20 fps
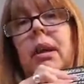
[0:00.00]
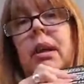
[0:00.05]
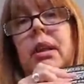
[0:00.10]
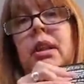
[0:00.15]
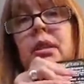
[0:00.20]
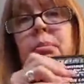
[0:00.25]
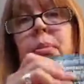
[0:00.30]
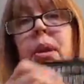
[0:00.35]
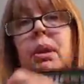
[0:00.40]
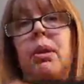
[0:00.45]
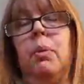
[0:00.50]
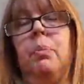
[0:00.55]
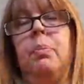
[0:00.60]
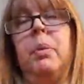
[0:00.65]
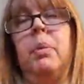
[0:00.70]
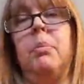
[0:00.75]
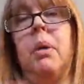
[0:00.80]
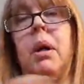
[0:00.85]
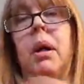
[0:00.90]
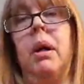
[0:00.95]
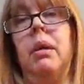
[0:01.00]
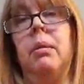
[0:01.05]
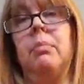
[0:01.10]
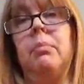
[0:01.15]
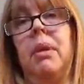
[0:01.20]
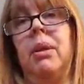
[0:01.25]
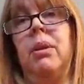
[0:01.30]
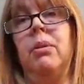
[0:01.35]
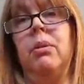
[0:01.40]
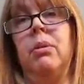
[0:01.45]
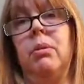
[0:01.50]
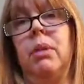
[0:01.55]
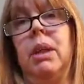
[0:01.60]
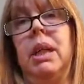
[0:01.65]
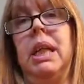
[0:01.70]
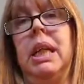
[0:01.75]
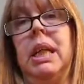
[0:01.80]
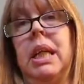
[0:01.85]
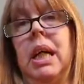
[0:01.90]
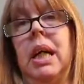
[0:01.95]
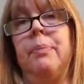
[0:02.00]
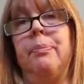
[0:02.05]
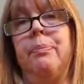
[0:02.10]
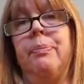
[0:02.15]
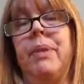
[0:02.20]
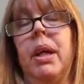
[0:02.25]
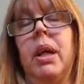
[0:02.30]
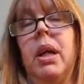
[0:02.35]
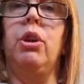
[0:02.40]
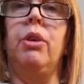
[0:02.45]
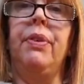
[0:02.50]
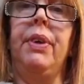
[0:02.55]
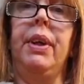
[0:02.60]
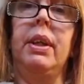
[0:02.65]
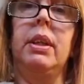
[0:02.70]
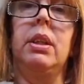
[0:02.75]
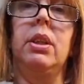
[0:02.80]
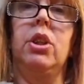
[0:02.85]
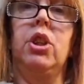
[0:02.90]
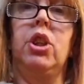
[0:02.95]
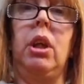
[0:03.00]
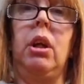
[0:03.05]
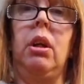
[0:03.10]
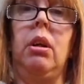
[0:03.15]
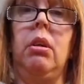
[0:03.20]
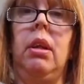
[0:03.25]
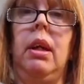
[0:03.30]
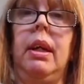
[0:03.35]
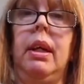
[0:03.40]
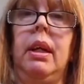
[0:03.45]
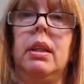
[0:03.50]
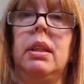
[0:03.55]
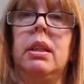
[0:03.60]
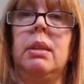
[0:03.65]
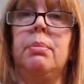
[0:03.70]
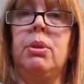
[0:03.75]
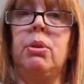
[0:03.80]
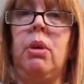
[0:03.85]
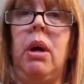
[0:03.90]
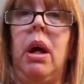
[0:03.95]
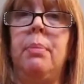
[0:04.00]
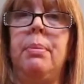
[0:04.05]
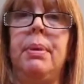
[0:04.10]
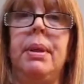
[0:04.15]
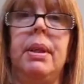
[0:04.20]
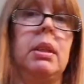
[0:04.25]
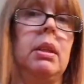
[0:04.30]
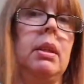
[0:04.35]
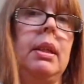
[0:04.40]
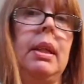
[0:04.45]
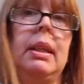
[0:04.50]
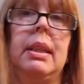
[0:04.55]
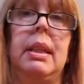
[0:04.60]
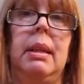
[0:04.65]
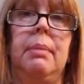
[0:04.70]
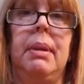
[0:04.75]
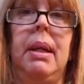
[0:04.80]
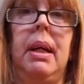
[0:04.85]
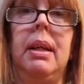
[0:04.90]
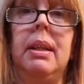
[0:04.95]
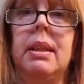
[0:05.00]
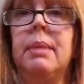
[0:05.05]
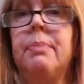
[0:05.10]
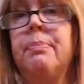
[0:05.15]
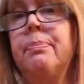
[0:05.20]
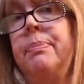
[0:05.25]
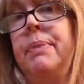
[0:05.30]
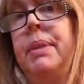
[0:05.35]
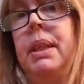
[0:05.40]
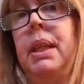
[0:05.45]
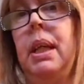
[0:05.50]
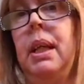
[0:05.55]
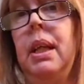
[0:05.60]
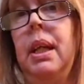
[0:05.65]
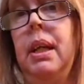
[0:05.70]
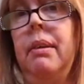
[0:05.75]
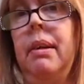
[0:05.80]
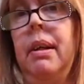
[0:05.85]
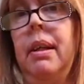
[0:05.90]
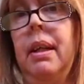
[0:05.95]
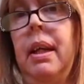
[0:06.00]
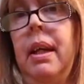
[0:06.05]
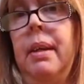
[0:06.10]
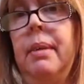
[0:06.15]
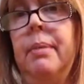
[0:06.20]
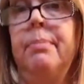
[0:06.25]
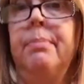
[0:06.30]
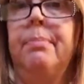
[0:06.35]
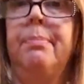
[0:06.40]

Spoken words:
watching me open my new heat gun. Don't forget to share, like, and subscribe. And until next time, guys, see you later, alligator.